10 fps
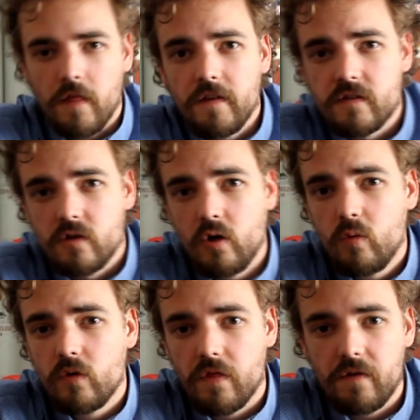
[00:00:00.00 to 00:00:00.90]
This
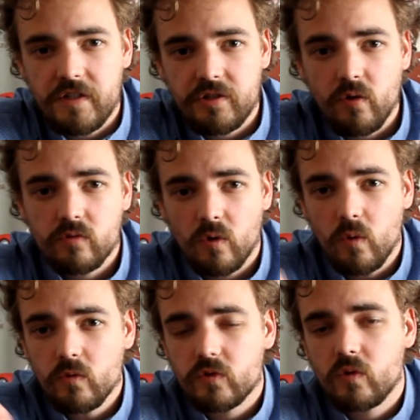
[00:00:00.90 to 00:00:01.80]
lower threshold
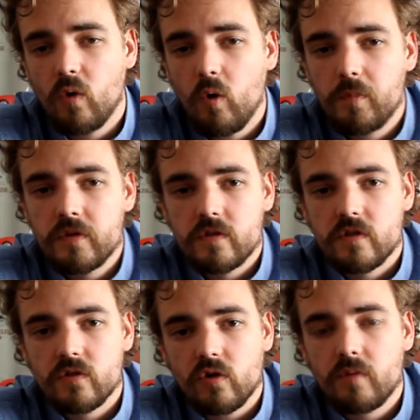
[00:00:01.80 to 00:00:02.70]
also opens
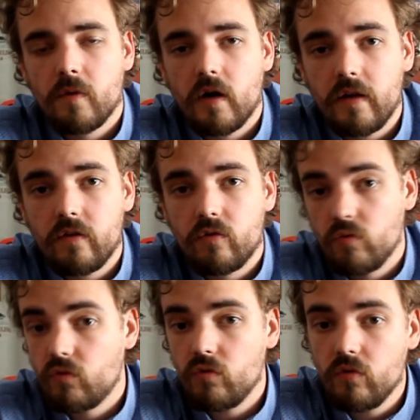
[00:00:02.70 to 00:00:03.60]
the stock market
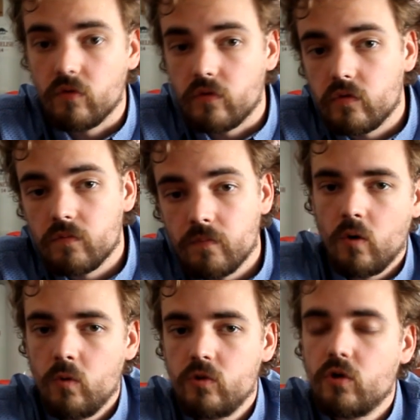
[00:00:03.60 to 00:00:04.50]
to students
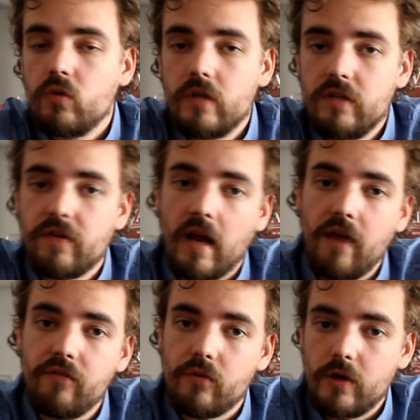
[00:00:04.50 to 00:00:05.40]
who don't even
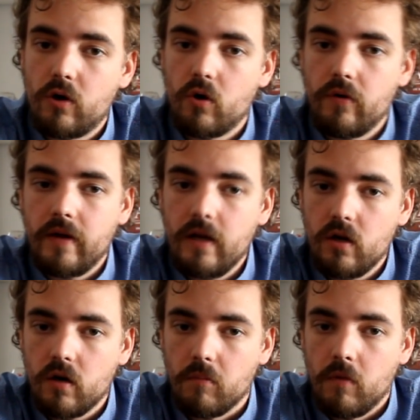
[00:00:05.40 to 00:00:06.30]
have a recurring
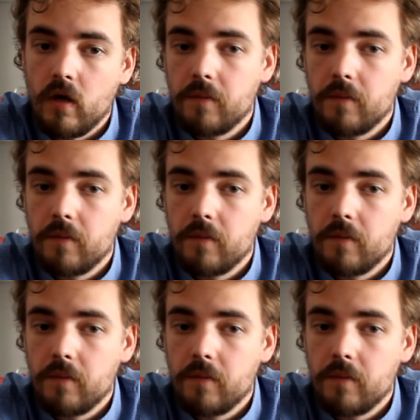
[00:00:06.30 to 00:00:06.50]
income,